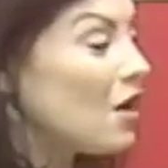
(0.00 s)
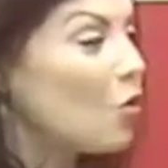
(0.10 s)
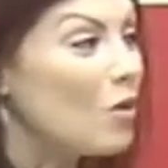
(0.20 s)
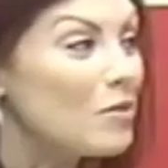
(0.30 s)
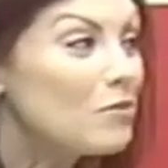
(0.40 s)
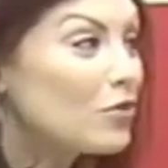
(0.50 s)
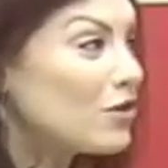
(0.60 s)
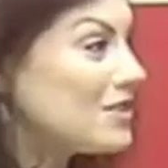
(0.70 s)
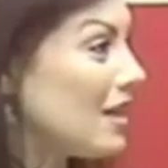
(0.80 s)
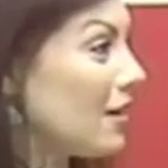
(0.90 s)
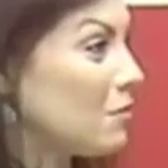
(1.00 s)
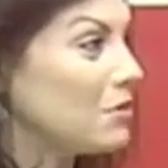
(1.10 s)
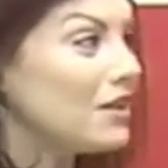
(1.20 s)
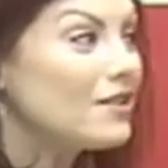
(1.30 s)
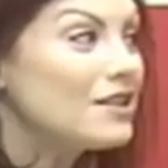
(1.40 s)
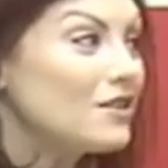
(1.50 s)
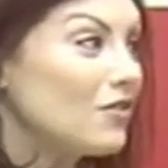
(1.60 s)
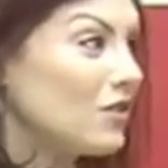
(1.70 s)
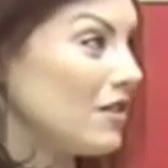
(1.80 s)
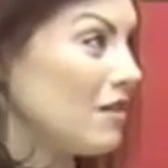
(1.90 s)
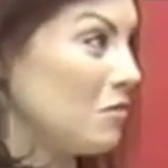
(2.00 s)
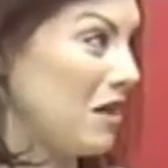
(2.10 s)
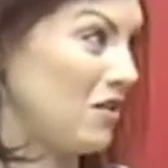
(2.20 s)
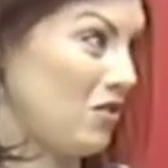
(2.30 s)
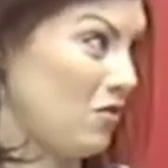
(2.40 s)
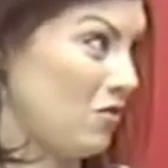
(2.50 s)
women present completely differently than men do.